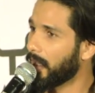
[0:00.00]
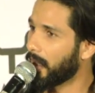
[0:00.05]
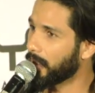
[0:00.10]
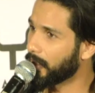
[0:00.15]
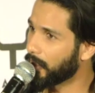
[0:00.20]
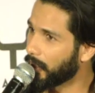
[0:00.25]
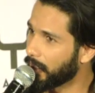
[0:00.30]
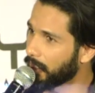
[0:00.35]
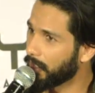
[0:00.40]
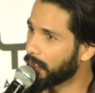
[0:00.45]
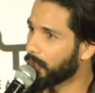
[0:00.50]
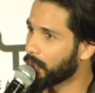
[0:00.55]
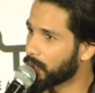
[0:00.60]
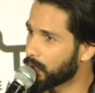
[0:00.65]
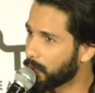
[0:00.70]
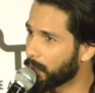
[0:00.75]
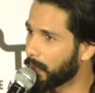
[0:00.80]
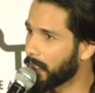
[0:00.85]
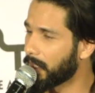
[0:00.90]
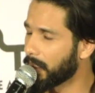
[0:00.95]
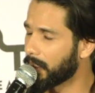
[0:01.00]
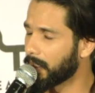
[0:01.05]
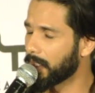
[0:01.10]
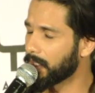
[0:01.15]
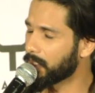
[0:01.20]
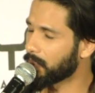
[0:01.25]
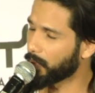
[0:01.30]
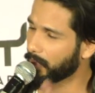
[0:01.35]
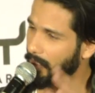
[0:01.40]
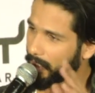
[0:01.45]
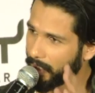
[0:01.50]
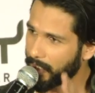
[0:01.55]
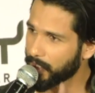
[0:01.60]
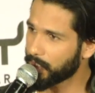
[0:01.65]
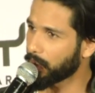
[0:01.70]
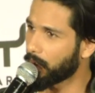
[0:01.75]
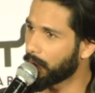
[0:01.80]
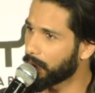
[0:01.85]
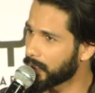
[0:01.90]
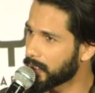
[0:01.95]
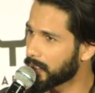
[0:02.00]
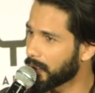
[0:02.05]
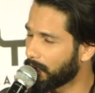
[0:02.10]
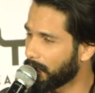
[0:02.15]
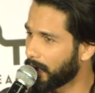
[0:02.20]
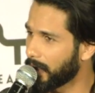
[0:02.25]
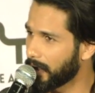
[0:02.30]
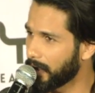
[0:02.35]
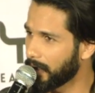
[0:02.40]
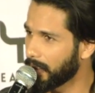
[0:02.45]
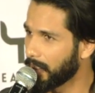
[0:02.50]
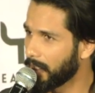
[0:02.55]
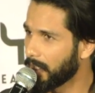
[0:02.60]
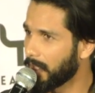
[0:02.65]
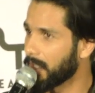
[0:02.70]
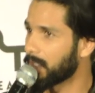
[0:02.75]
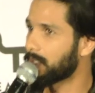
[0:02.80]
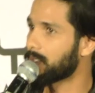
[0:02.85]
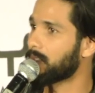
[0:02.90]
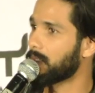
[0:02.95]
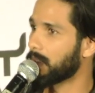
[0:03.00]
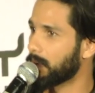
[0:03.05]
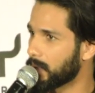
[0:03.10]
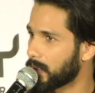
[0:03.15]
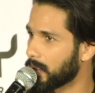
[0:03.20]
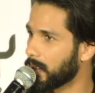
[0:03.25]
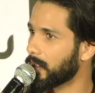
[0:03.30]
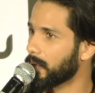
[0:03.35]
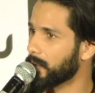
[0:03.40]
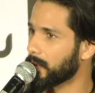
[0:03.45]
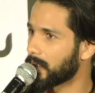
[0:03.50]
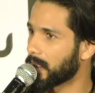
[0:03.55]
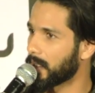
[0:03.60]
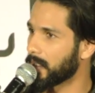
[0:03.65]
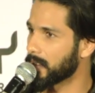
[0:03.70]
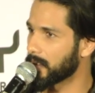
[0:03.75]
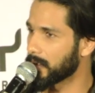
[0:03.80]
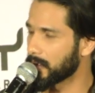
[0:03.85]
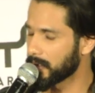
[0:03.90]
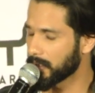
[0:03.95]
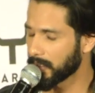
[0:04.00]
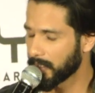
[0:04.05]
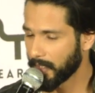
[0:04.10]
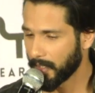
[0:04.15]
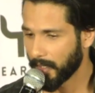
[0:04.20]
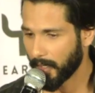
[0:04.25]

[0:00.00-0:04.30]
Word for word: And then they used to make it again. So we really shot in some very extreme circumstances.